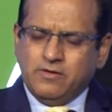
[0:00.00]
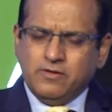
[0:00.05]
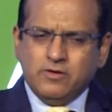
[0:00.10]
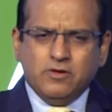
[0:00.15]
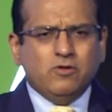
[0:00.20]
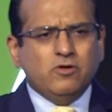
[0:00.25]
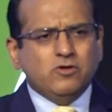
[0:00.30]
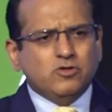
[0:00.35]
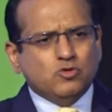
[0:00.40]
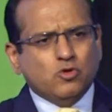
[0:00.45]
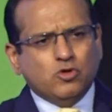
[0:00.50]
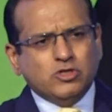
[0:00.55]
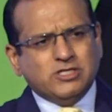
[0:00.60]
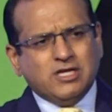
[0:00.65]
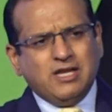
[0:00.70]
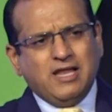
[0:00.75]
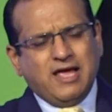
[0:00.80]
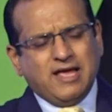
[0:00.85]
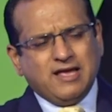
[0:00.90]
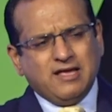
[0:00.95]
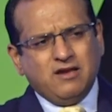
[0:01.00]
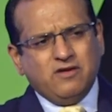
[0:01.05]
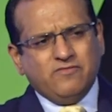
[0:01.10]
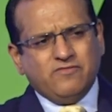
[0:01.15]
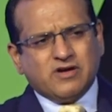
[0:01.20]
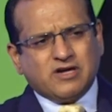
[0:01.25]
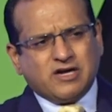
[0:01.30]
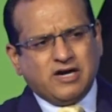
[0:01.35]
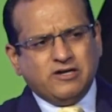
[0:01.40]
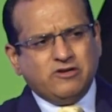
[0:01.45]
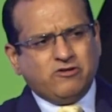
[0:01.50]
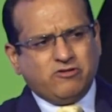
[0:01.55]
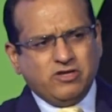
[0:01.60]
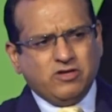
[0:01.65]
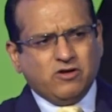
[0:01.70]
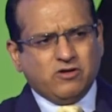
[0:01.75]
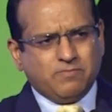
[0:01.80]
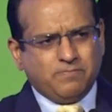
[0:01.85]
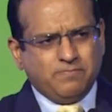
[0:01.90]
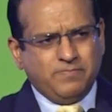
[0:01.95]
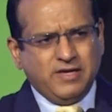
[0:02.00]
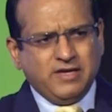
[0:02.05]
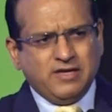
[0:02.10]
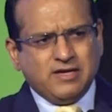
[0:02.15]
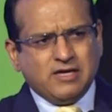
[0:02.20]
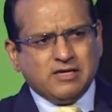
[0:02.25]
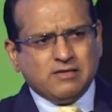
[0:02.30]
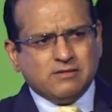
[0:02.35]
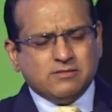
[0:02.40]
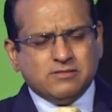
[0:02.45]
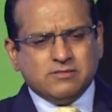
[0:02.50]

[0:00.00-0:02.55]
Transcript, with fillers: You know, social angle of a country or being in a